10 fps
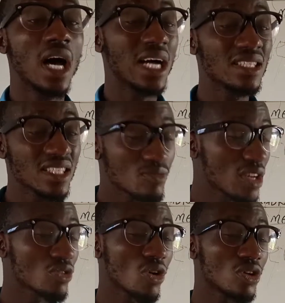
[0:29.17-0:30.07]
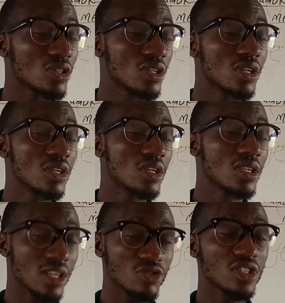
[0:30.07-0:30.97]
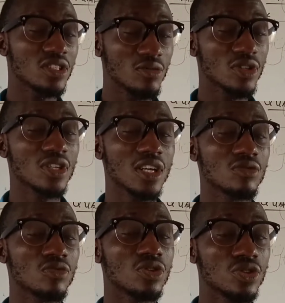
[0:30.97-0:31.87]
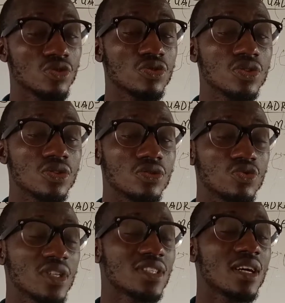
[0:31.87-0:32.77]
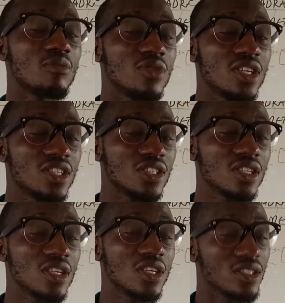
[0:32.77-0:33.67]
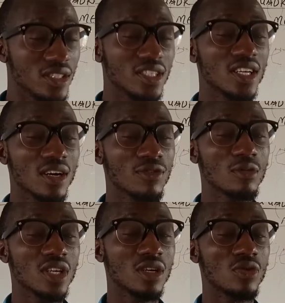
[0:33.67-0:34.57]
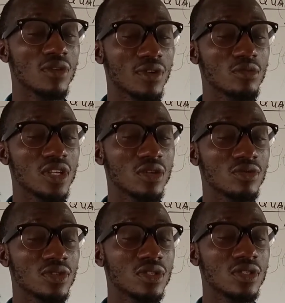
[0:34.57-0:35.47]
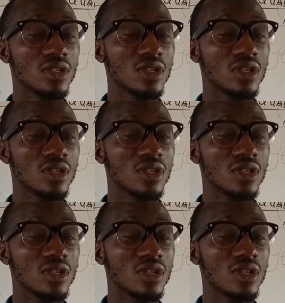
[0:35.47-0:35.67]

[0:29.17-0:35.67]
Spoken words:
and this method is actually the method that was used to establish the general formula that we are familiar with.